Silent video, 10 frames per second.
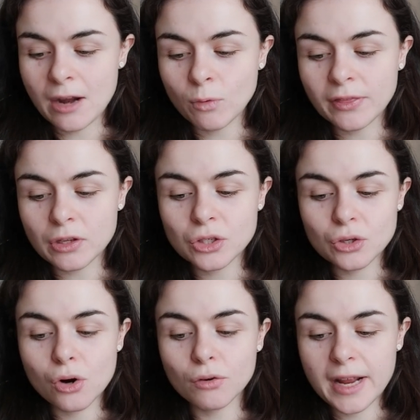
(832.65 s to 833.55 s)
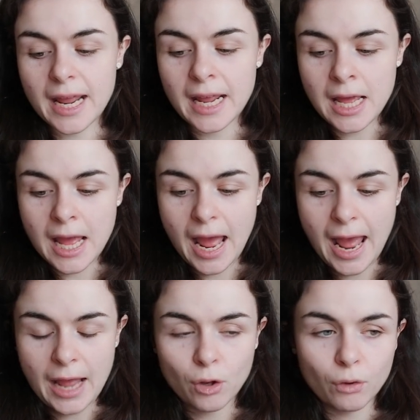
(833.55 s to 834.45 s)
And when the story
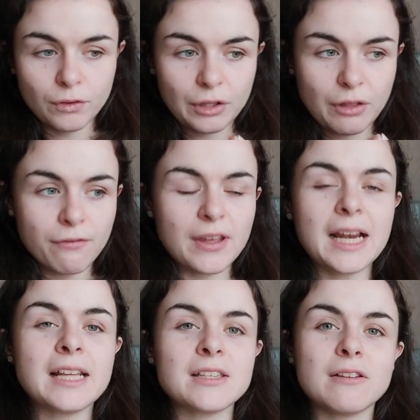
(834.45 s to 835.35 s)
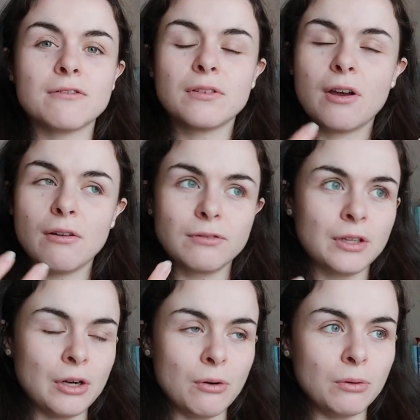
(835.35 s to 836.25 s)
covered the feelings of
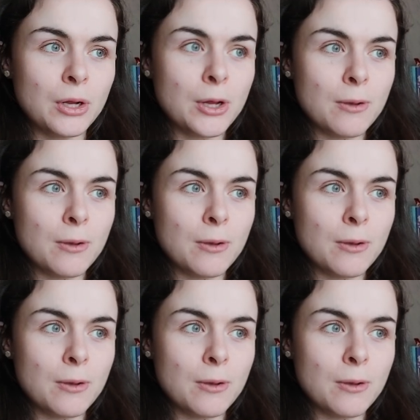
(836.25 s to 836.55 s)
you know,